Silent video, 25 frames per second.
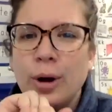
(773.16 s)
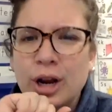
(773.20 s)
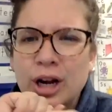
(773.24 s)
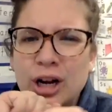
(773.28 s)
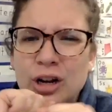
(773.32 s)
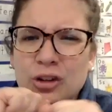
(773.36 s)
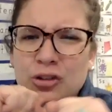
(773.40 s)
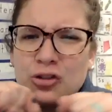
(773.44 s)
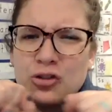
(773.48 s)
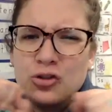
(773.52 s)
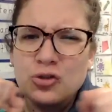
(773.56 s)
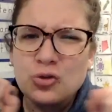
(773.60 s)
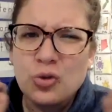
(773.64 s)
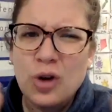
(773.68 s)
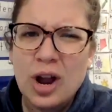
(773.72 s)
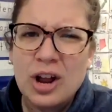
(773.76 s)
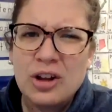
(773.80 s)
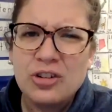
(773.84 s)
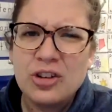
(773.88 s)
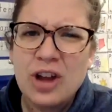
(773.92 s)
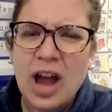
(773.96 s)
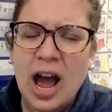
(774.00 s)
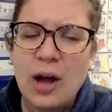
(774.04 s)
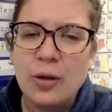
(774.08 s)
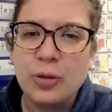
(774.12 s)
going to
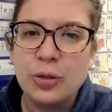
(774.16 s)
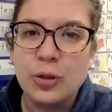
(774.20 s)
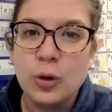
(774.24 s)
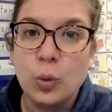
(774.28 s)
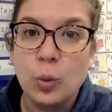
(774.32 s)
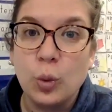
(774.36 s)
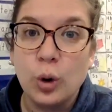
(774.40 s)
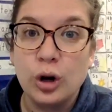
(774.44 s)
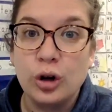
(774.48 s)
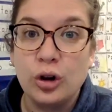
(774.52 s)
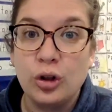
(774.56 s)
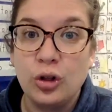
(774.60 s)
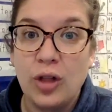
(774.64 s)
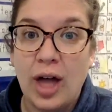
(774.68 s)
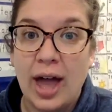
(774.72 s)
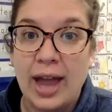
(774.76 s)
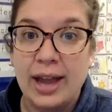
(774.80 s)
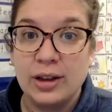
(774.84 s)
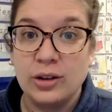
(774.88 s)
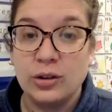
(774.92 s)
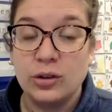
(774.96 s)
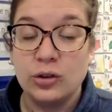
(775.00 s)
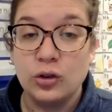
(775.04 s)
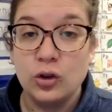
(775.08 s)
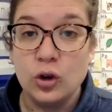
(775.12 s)
stretch out the word
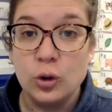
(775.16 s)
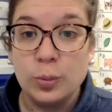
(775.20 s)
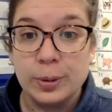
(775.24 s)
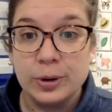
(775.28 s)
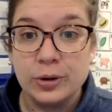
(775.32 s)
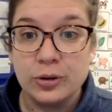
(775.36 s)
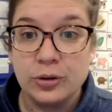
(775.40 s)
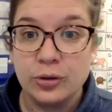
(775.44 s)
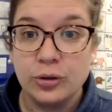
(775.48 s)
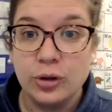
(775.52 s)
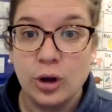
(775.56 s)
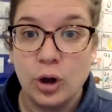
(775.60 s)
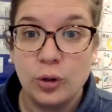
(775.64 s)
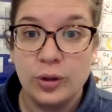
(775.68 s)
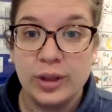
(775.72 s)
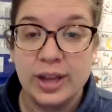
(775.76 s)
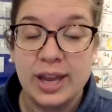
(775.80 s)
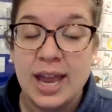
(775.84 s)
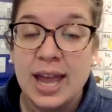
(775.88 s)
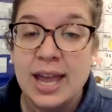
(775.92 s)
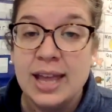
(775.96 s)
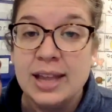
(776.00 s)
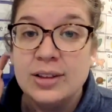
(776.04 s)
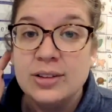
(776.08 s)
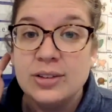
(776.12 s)
like super
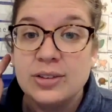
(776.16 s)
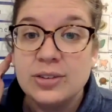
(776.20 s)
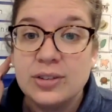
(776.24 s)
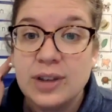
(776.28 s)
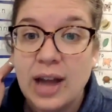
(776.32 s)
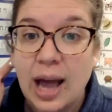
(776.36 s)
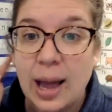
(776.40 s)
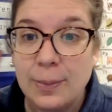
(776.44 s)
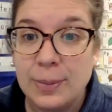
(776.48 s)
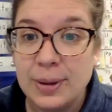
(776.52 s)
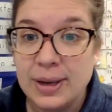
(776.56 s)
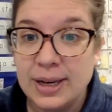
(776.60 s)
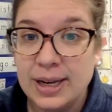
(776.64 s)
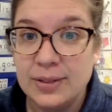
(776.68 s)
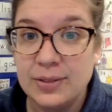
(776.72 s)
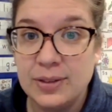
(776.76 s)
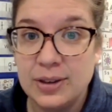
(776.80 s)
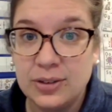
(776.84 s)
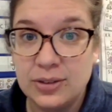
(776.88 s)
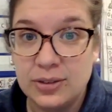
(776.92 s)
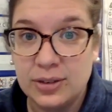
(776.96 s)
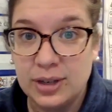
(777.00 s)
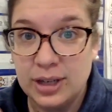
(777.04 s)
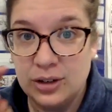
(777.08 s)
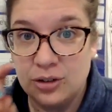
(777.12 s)
slowly, stopping and
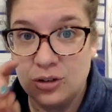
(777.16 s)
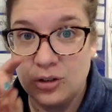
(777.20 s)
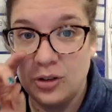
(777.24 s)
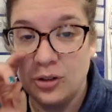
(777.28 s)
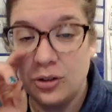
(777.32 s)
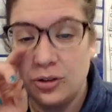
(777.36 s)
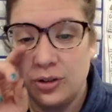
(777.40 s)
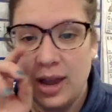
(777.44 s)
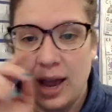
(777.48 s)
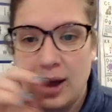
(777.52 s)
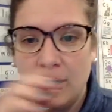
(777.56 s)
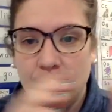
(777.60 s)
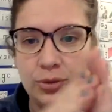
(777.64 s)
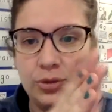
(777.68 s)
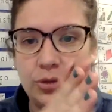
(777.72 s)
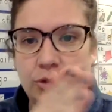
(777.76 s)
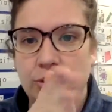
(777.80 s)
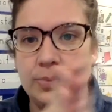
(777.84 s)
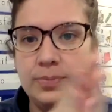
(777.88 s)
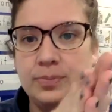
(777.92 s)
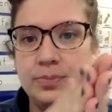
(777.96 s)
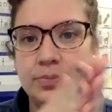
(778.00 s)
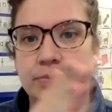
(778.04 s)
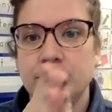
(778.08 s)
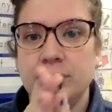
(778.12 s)
listening to the
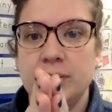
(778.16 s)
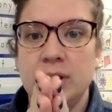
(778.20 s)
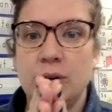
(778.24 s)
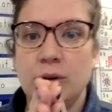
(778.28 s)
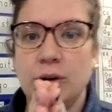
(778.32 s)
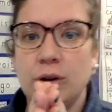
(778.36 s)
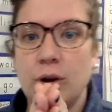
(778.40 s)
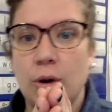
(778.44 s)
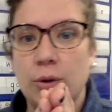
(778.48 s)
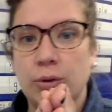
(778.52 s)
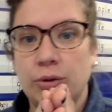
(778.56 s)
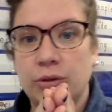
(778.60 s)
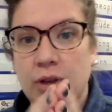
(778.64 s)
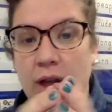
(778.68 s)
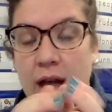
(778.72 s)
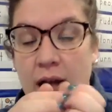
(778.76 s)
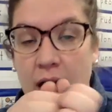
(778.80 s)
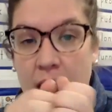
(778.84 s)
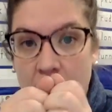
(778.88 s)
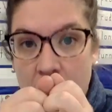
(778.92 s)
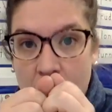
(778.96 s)
sounds. Here it goes.